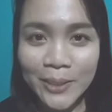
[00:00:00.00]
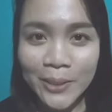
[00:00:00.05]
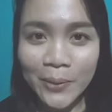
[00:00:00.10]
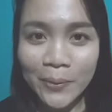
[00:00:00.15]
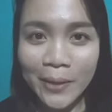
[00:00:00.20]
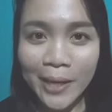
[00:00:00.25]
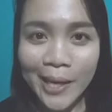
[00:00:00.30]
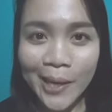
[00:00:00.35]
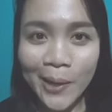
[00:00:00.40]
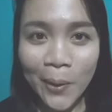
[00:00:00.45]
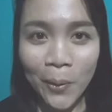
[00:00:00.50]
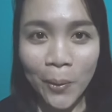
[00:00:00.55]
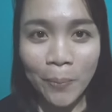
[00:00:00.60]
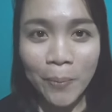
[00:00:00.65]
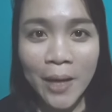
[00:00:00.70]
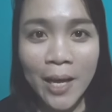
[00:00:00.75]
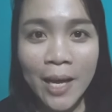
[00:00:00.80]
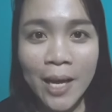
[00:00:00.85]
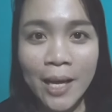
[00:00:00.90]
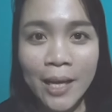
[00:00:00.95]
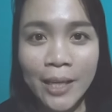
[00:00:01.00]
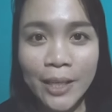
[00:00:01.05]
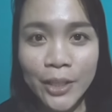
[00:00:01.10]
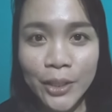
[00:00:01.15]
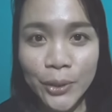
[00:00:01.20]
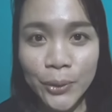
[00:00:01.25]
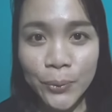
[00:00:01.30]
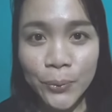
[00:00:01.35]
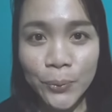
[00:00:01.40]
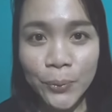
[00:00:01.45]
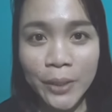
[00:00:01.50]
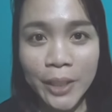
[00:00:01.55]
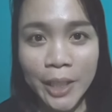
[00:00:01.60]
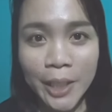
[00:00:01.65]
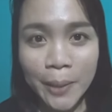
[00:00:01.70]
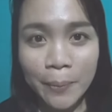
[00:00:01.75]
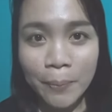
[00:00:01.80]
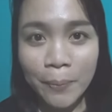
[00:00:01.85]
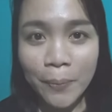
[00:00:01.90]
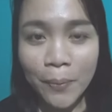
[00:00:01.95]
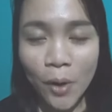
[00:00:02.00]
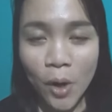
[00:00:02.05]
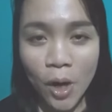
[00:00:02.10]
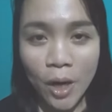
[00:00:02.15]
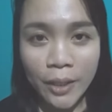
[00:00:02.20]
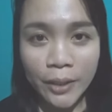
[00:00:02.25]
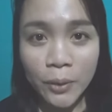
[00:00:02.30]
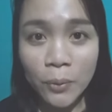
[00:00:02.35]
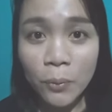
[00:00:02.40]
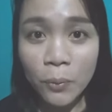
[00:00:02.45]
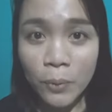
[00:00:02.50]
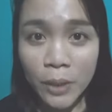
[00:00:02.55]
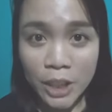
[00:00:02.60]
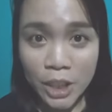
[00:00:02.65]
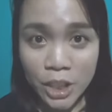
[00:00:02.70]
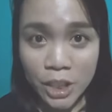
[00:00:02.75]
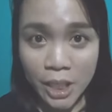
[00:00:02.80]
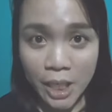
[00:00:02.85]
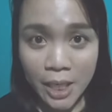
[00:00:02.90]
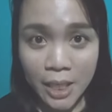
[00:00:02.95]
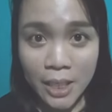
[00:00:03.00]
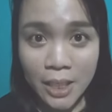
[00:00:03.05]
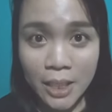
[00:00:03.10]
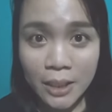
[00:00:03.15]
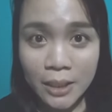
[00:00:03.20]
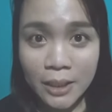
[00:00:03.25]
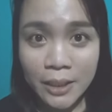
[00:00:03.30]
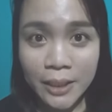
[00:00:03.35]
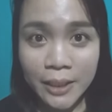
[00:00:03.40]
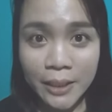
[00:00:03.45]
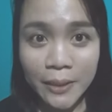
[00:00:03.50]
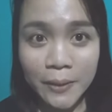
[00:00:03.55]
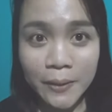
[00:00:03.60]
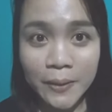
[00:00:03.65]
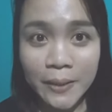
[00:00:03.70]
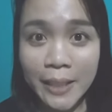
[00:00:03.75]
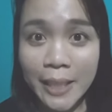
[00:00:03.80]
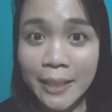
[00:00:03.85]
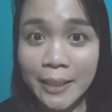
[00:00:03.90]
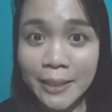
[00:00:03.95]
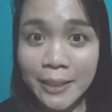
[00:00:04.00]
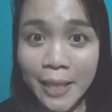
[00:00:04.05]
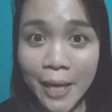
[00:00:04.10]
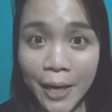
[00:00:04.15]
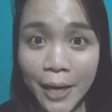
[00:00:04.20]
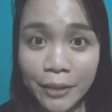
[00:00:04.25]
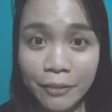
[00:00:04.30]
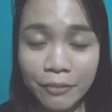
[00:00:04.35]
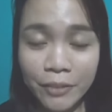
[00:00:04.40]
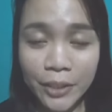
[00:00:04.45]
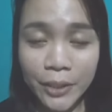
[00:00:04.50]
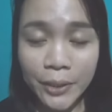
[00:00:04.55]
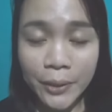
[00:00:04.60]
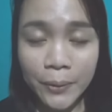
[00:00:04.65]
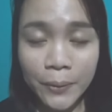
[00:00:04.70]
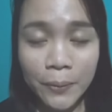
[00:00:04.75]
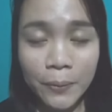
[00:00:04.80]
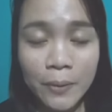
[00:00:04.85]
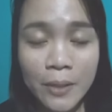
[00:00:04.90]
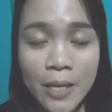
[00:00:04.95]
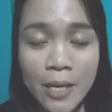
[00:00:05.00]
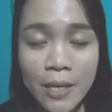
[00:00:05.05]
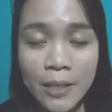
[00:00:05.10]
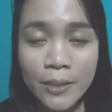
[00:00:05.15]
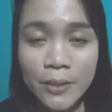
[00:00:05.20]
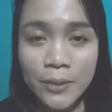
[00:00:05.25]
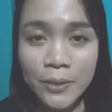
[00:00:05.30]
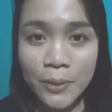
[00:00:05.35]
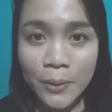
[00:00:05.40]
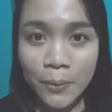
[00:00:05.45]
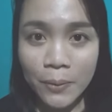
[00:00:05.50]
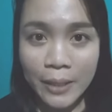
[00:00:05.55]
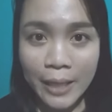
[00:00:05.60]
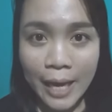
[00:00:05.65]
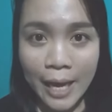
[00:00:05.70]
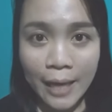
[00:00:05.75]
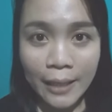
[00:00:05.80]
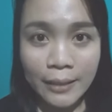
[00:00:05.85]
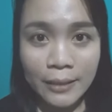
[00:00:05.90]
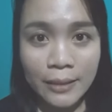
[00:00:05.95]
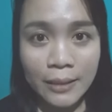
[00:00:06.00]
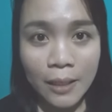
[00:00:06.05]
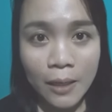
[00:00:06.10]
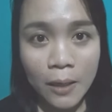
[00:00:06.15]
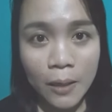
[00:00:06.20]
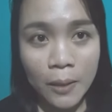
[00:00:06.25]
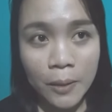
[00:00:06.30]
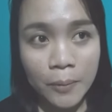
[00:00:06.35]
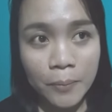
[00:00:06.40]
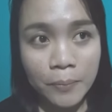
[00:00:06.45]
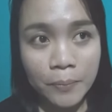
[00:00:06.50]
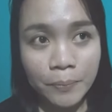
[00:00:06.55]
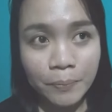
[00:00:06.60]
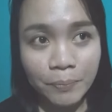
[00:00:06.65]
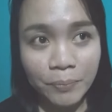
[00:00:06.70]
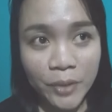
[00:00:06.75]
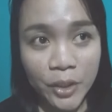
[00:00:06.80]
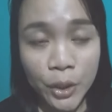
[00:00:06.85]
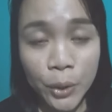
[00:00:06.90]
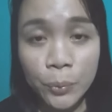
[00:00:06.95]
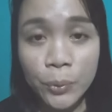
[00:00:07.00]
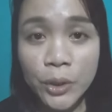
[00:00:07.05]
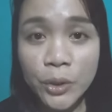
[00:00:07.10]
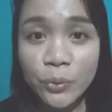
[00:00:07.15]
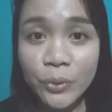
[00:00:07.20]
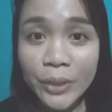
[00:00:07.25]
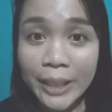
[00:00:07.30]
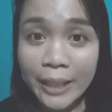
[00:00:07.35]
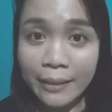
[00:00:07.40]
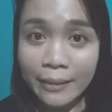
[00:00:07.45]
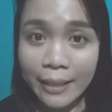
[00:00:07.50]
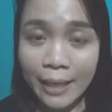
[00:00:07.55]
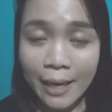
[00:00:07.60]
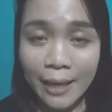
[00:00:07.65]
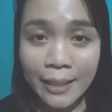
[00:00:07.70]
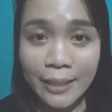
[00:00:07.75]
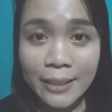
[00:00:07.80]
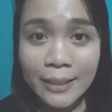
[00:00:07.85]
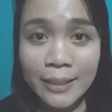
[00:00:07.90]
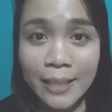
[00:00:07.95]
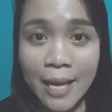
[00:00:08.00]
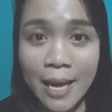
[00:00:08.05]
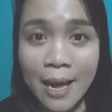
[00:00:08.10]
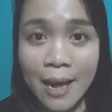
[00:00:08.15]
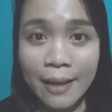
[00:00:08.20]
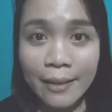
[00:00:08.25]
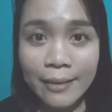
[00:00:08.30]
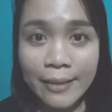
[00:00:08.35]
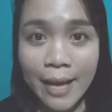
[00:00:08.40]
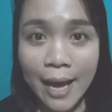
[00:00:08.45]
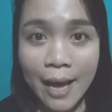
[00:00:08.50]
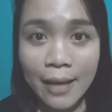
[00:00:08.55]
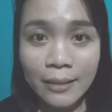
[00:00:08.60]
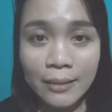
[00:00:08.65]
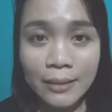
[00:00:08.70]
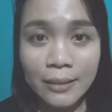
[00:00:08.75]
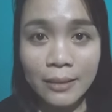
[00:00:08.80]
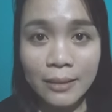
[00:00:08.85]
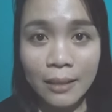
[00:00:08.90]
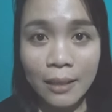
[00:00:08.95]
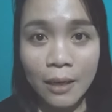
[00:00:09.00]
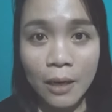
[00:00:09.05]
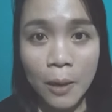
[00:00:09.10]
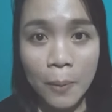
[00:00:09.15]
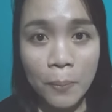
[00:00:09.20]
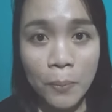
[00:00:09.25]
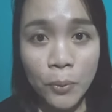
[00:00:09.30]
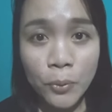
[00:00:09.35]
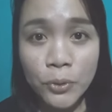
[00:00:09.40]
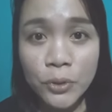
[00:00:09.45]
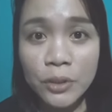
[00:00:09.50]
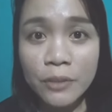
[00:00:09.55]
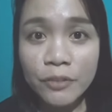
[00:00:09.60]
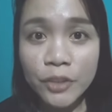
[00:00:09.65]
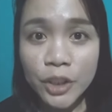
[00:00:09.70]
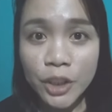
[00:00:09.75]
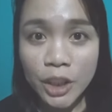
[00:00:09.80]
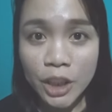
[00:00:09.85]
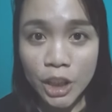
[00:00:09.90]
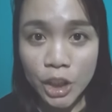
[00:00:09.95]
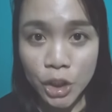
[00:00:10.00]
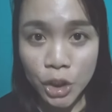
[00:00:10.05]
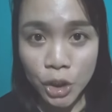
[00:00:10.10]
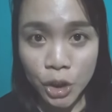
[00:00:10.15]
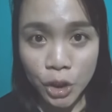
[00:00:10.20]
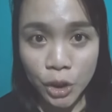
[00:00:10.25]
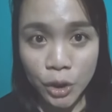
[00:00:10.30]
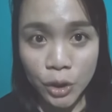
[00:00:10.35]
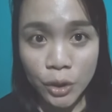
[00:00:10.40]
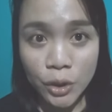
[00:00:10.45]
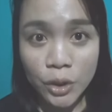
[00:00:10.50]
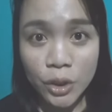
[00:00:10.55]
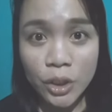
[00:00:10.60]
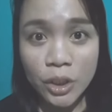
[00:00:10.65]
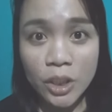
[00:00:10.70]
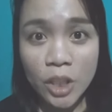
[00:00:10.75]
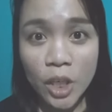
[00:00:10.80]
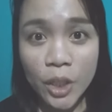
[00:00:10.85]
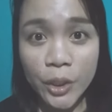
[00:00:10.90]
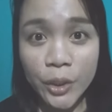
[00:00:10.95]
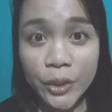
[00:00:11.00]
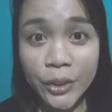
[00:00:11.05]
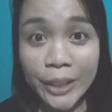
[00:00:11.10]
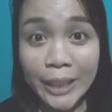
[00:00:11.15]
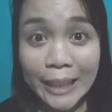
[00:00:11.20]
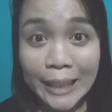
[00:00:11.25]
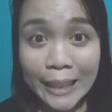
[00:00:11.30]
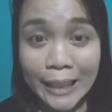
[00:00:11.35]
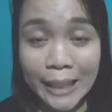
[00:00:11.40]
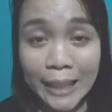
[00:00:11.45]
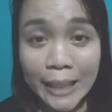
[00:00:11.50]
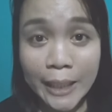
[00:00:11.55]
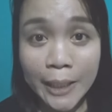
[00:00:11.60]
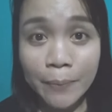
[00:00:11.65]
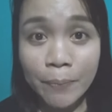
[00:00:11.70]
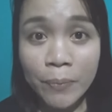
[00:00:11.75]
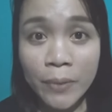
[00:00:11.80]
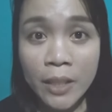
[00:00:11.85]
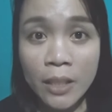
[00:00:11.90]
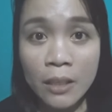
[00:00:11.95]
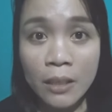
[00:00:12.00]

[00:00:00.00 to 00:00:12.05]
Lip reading: So I hope you keep on watching until the entire video so that you would realize that most of your teachers are really